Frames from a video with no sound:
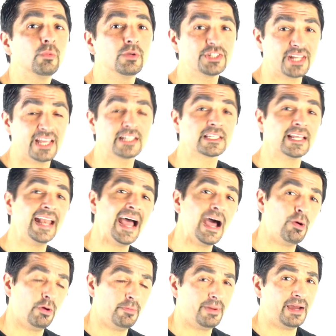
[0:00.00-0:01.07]
which takes an
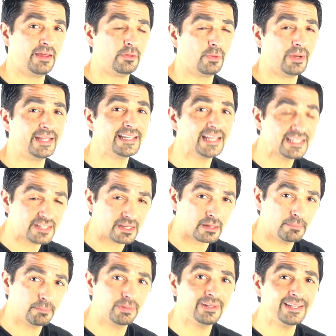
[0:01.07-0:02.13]
hour, by the way, it takes a
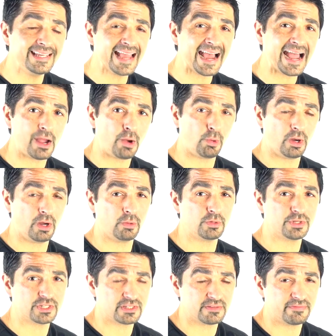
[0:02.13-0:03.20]
complete hour,
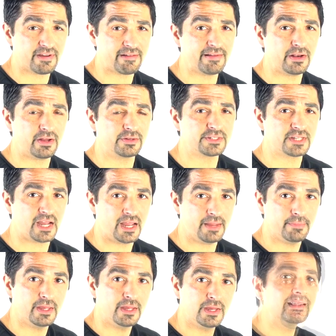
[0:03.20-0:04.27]
which is a very long time,